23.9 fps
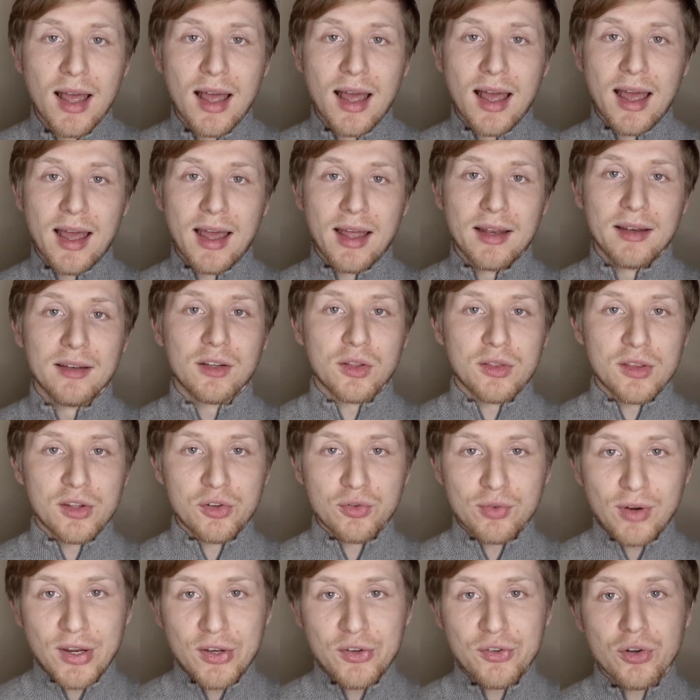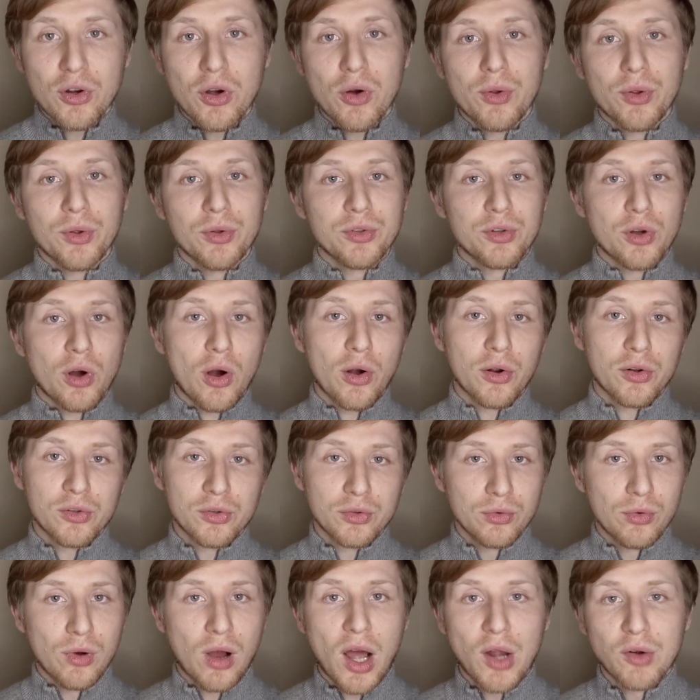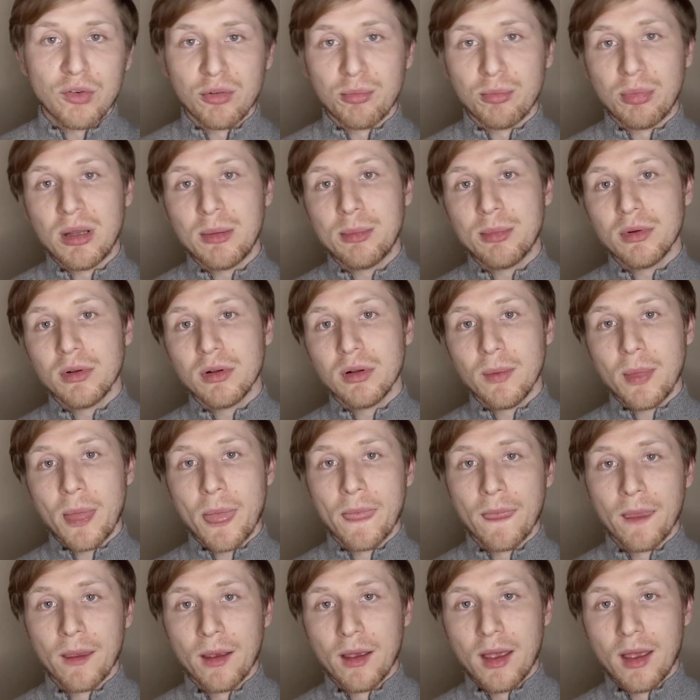And on the trade show, you talk to 100 people,